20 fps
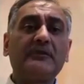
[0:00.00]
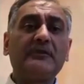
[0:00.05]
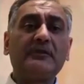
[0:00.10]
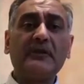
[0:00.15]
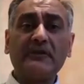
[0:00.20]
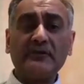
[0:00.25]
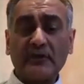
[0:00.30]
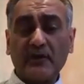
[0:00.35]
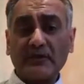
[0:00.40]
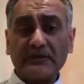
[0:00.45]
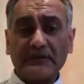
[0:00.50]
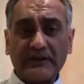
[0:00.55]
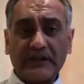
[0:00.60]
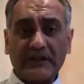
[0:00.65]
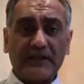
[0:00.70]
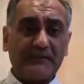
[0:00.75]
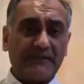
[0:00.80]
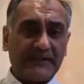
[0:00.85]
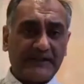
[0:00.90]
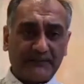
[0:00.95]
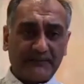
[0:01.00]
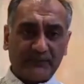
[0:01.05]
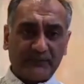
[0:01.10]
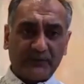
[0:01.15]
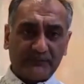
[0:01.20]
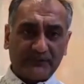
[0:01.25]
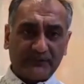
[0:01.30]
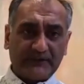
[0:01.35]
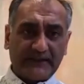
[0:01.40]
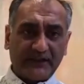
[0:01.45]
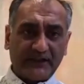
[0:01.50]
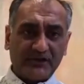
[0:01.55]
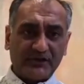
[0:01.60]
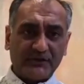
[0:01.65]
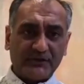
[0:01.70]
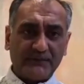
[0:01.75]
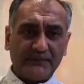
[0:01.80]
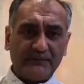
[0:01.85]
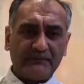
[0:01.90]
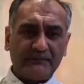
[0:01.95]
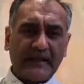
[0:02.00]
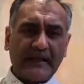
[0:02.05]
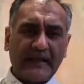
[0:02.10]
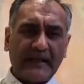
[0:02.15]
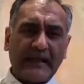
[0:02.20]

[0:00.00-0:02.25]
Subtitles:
the non-diabetic population.